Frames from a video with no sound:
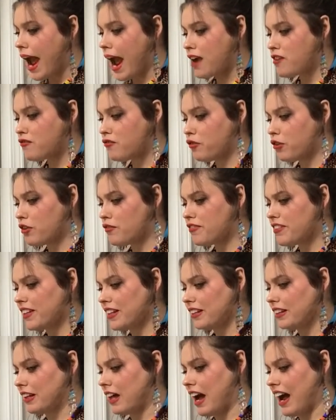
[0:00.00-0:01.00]
A
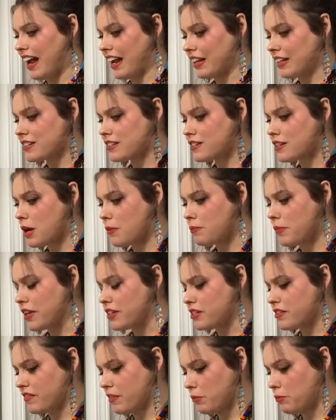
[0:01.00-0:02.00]
four-footed lion's not
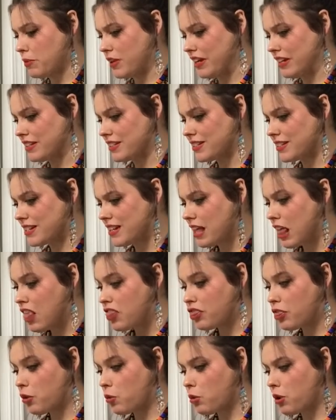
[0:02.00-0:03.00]
much of a beast.
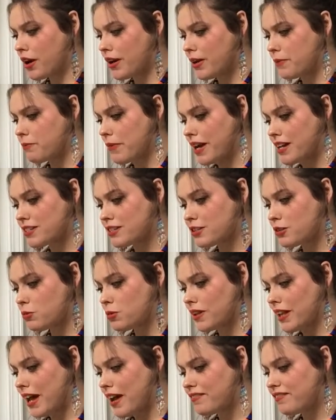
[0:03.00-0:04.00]
The one in my zoo
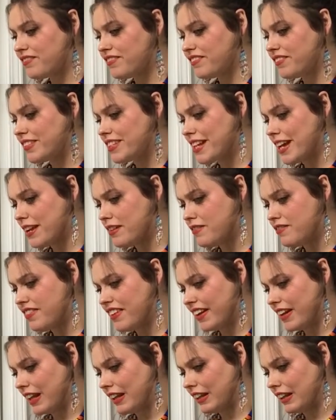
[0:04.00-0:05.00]
will have ten
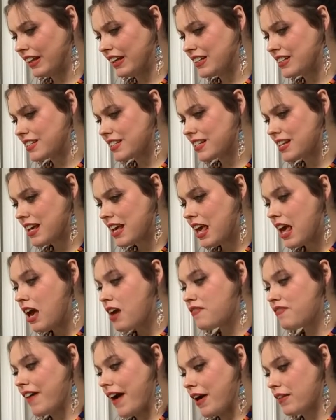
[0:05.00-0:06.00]
feet at least.
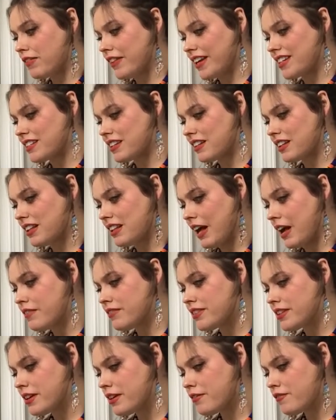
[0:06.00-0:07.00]
Five legs on the
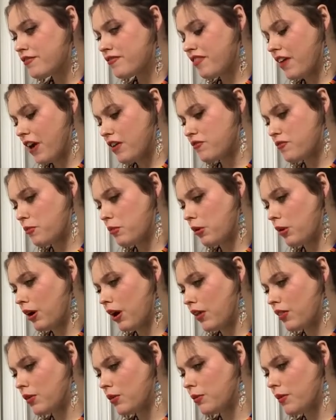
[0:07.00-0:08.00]
left, five more
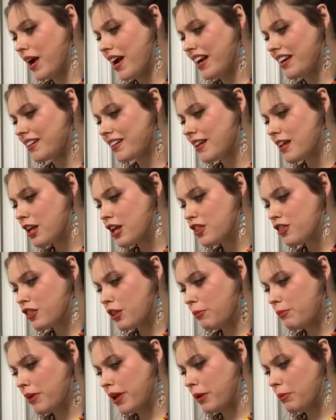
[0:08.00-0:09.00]
on the right.
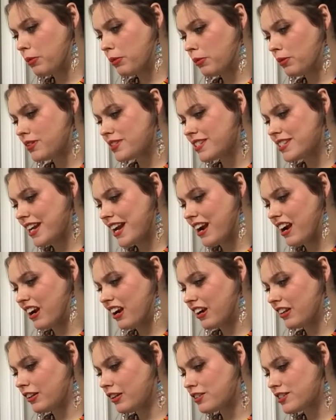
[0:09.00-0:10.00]
Then people will
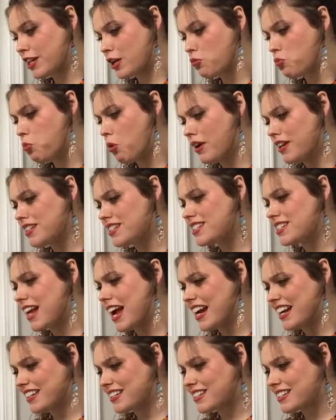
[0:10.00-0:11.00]
stare and they'll say, what a
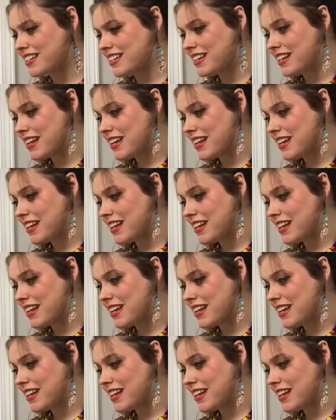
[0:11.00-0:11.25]
sight!